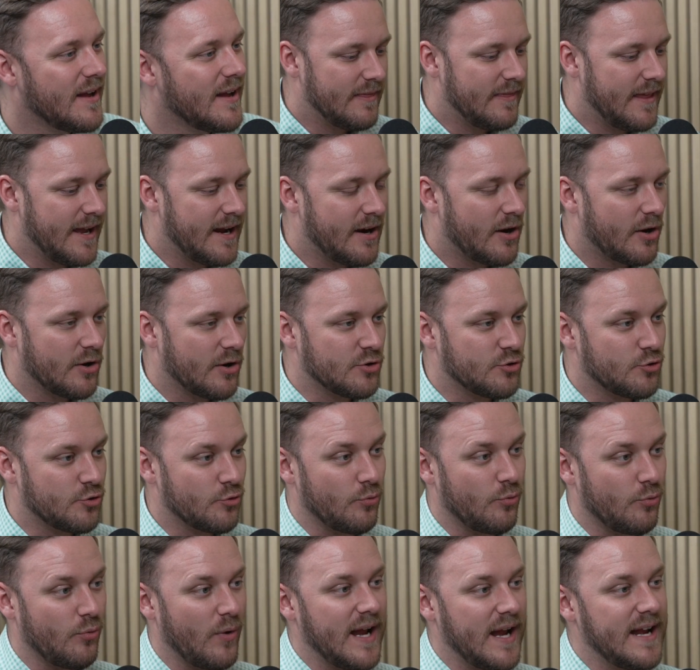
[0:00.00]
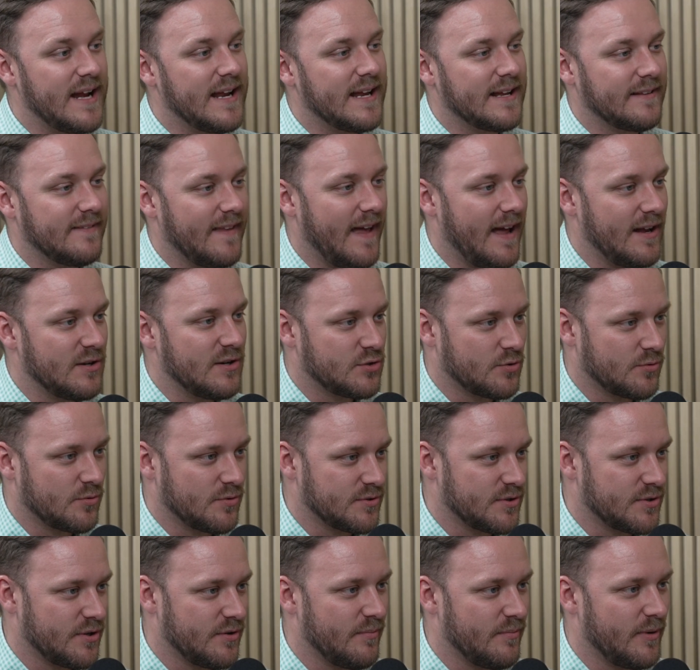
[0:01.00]
they are draining that
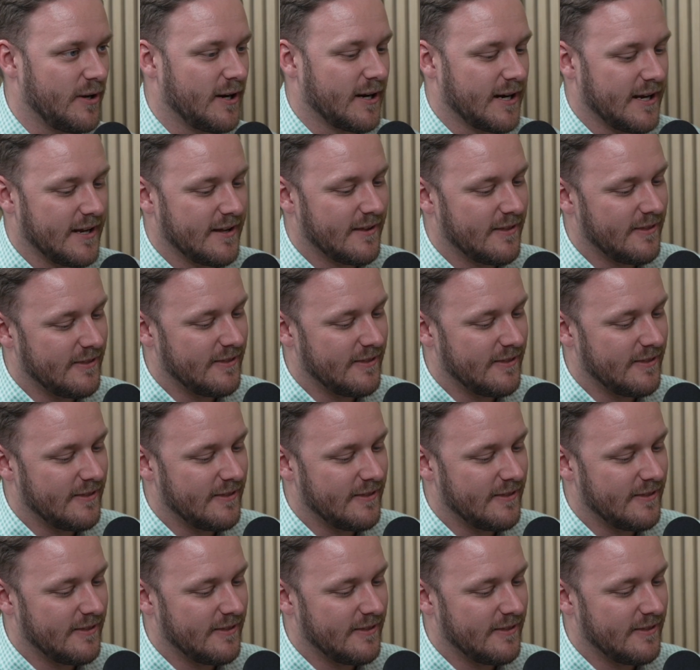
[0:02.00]
short-term bucket.